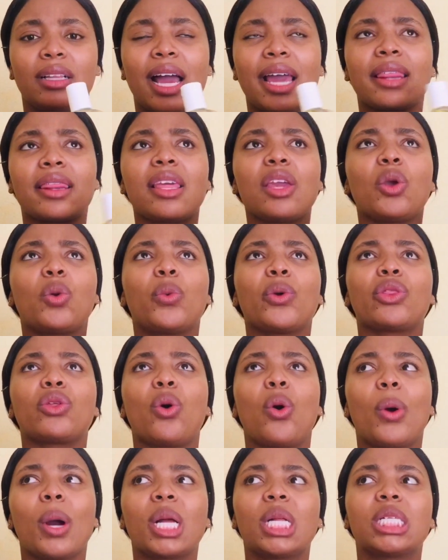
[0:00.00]
I think with
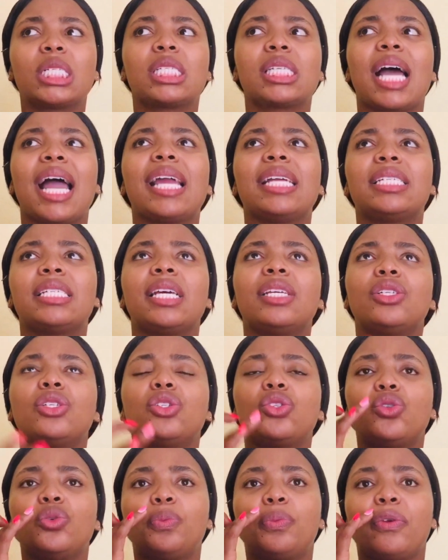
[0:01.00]
oils I tend
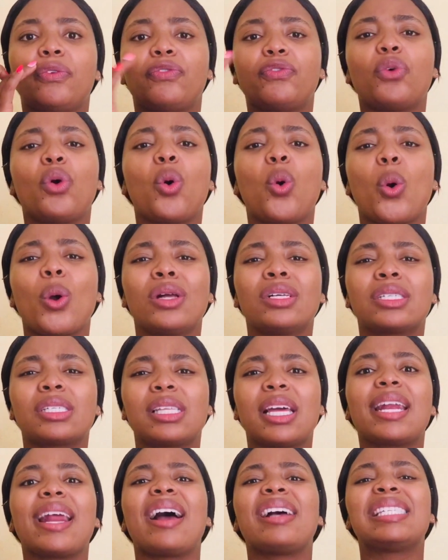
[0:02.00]
to prefer oils
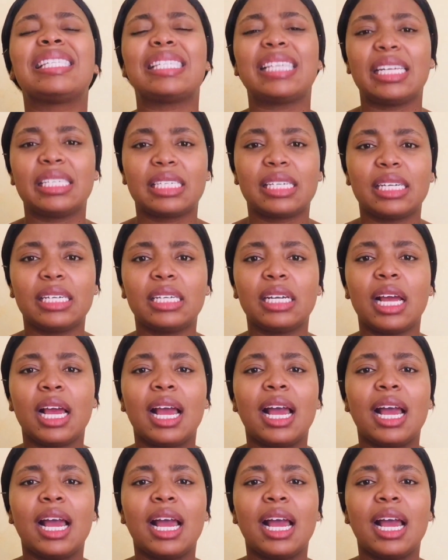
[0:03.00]
that are scented.